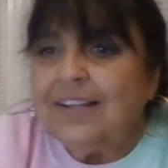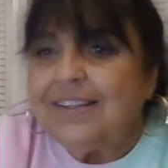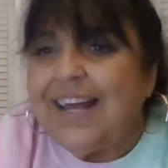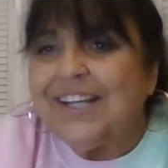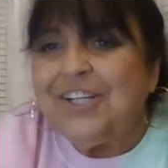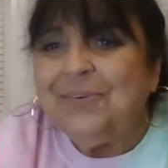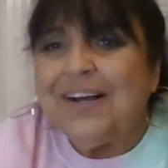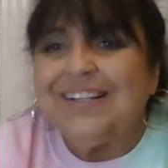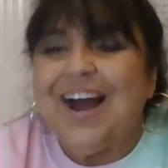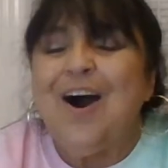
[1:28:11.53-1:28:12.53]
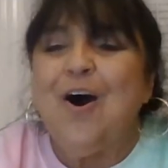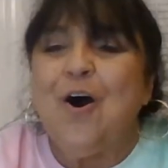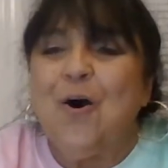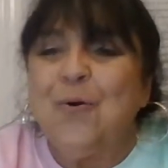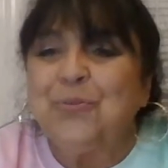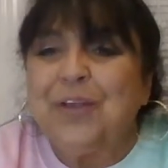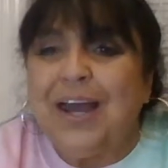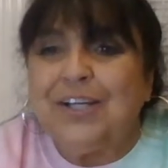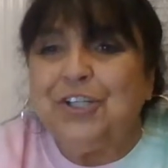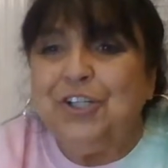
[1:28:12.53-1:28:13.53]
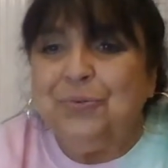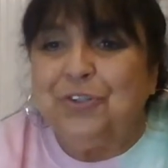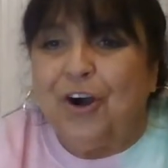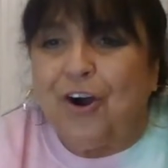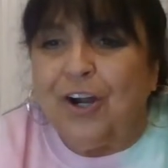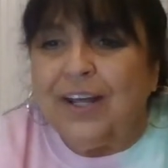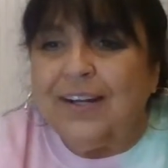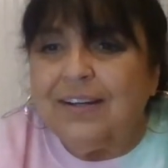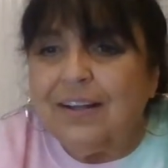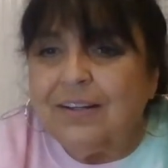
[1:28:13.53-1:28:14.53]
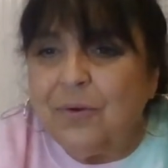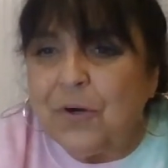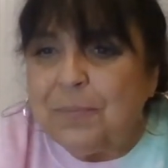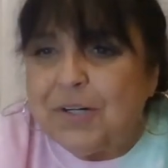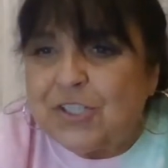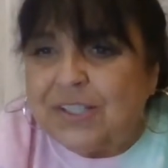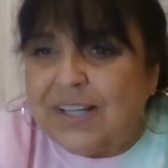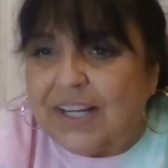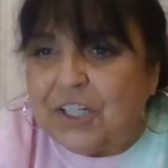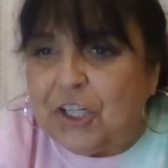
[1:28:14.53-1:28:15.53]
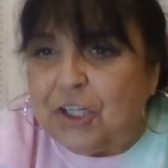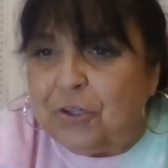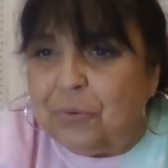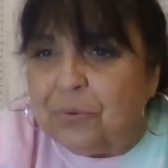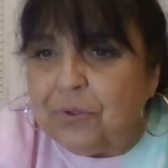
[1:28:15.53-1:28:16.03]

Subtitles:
Thank you. Oh, thank you, darling. Lordy mercy, thank you.